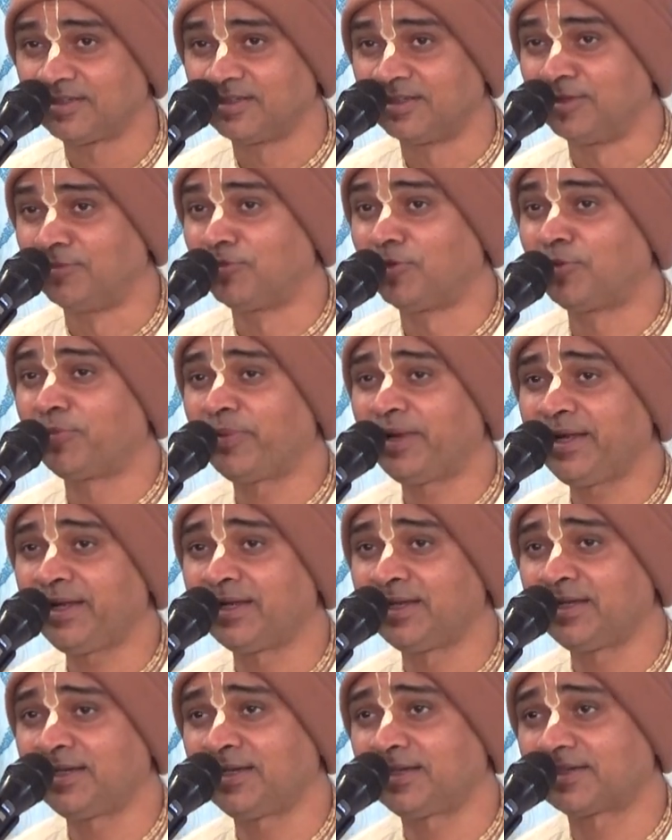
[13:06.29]
the
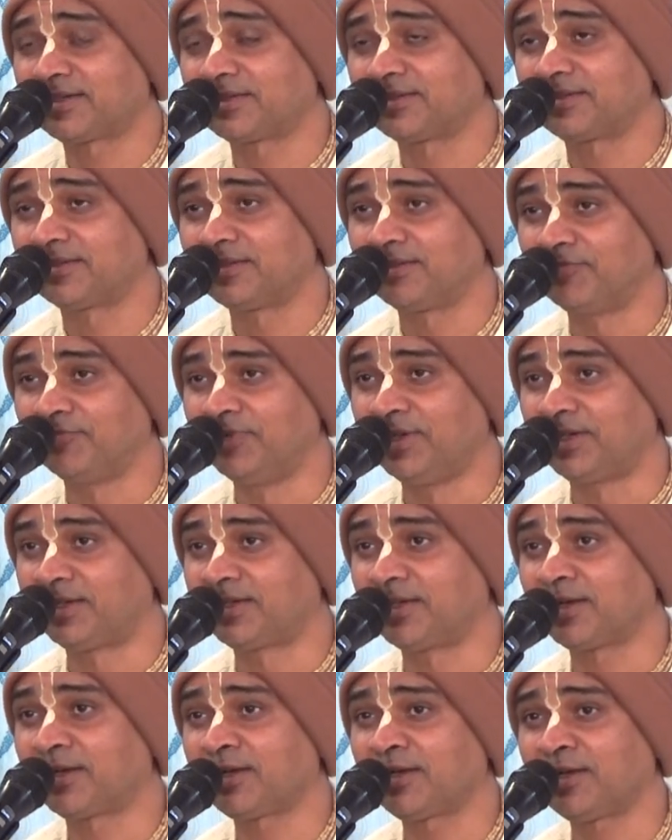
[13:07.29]
moment we
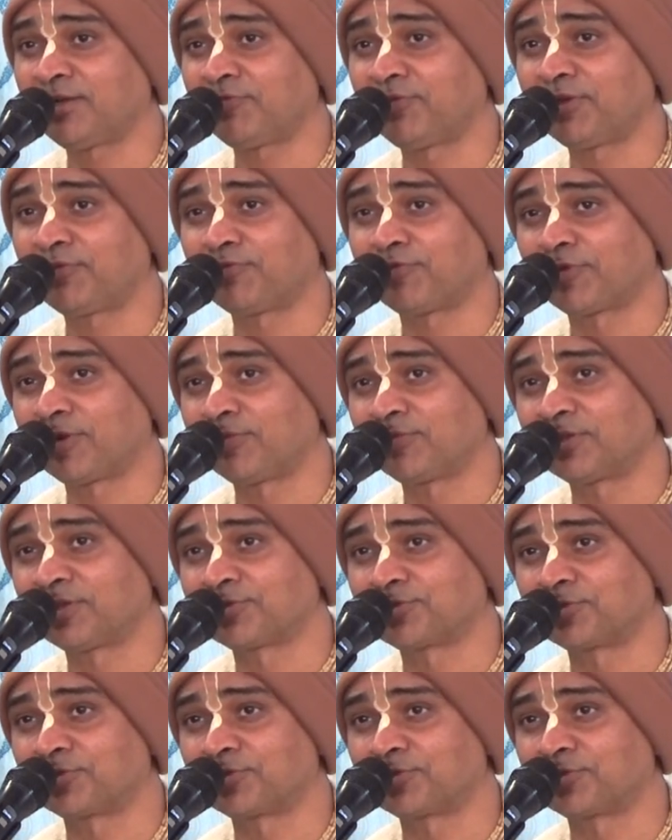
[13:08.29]
turn away from the